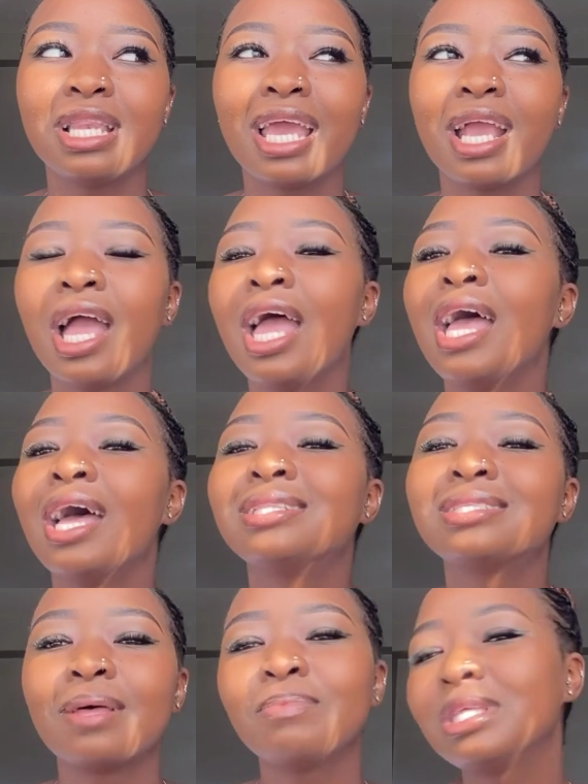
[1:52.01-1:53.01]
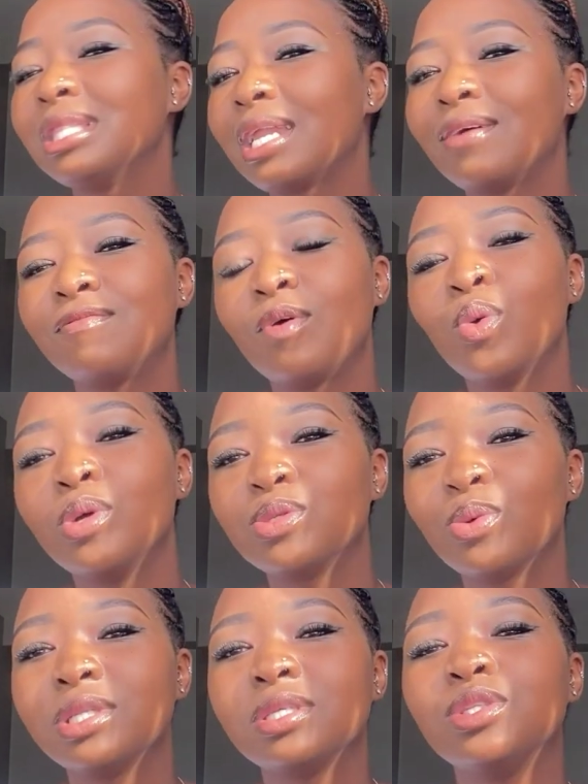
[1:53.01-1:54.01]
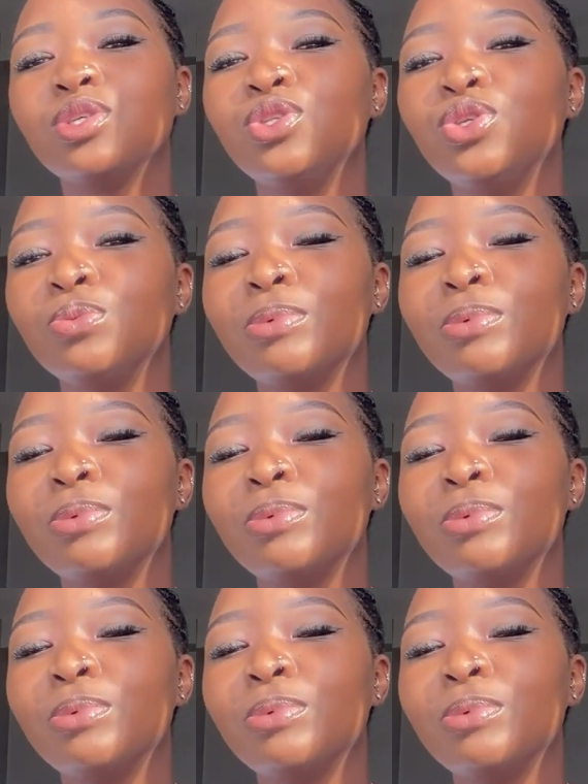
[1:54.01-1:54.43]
Like, it's something that I've always wanted to do,